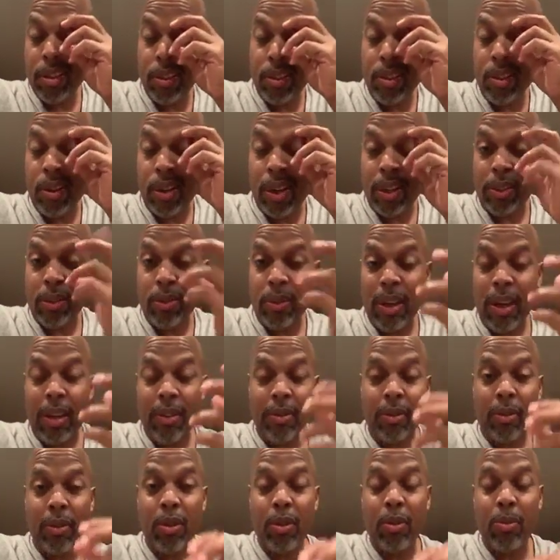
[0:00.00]
you know, I do
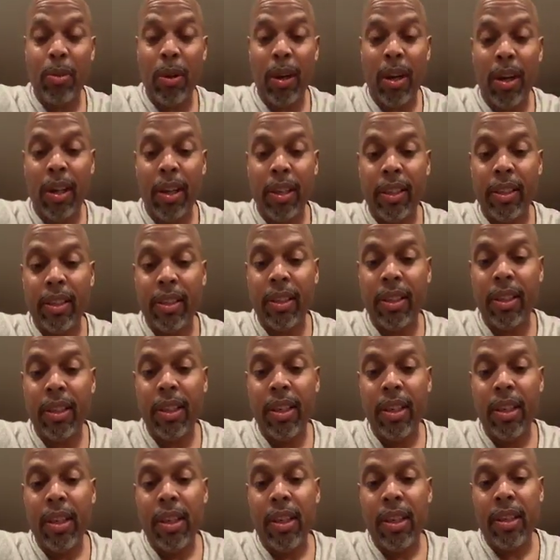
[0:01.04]
have some coupons
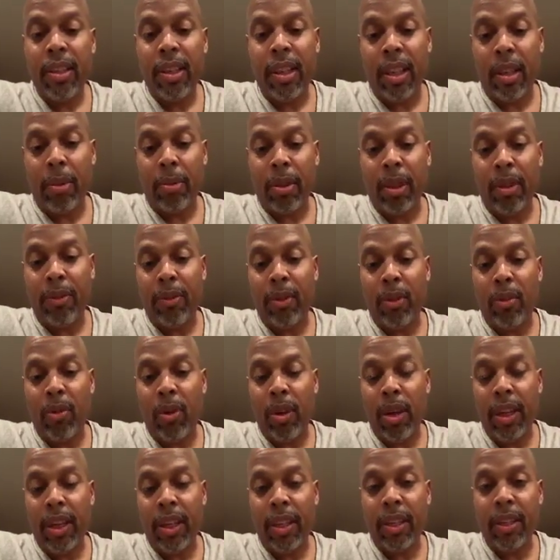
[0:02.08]
that I'm giving
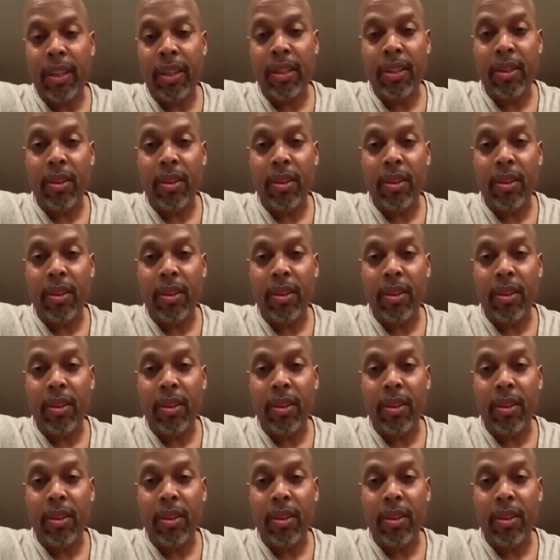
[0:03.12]
away.